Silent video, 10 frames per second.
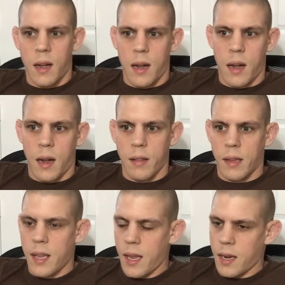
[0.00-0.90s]

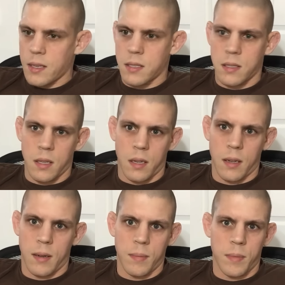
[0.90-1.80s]
the kicks,
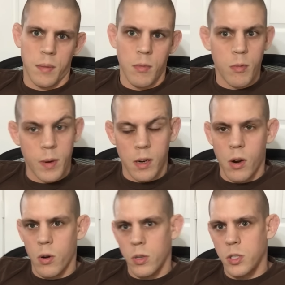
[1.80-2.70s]
the movement
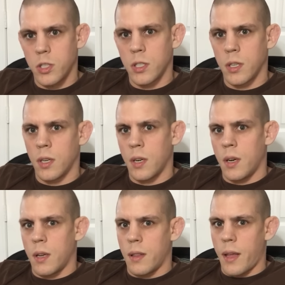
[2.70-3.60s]
coach,
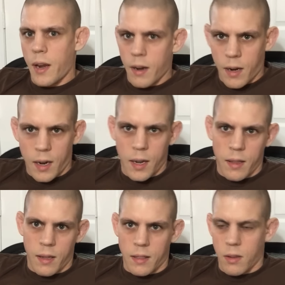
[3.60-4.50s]
the
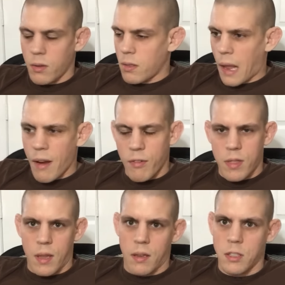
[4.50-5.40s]
haircut, like
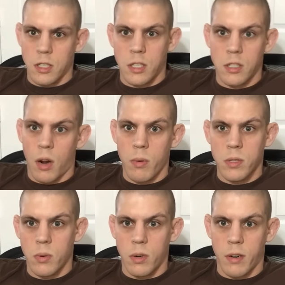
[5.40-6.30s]
everything is just, he's
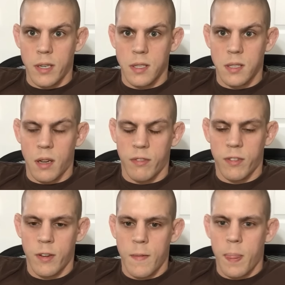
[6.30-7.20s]
always doing crazy stuff.
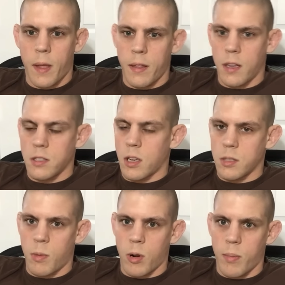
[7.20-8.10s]
I think it's all
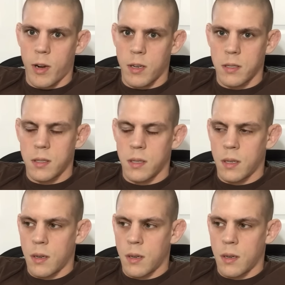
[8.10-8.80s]
smoke and mirrors.